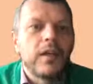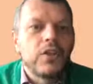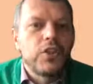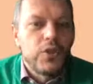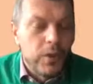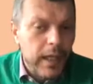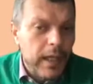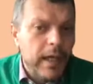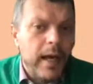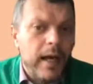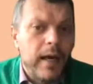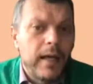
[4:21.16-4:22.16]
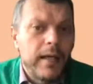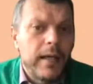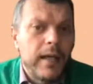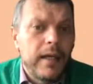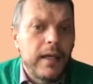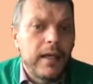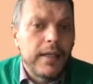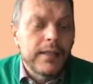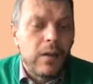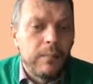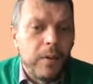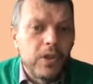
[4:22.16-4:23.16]
Jury is
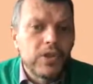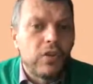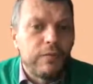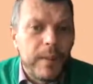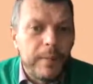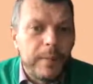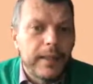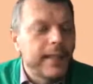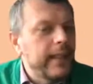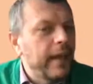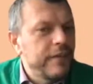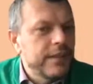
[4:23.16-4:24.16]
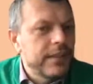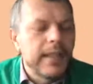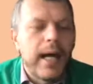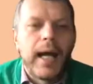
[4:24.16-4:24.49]
composed of people that have seen